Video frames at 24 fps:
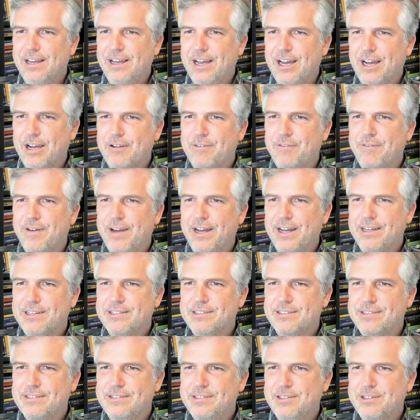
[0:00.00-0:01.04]

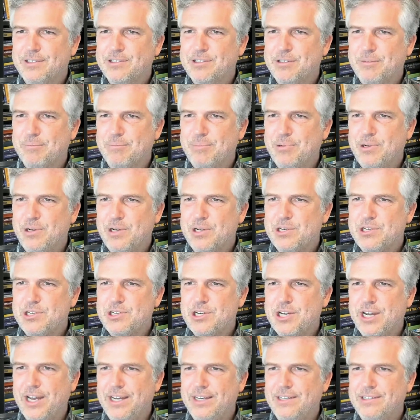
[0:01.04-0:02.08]
Equifax took some push
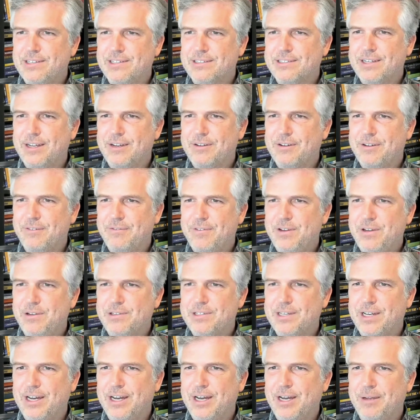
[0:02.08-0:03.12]
changes after a few
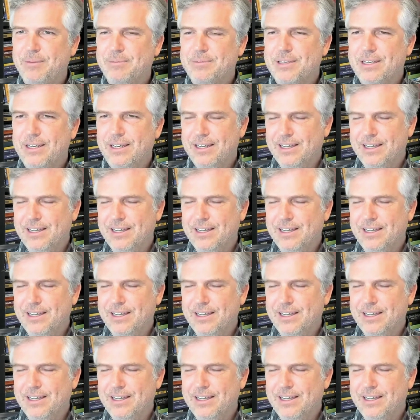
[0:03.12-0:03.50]
times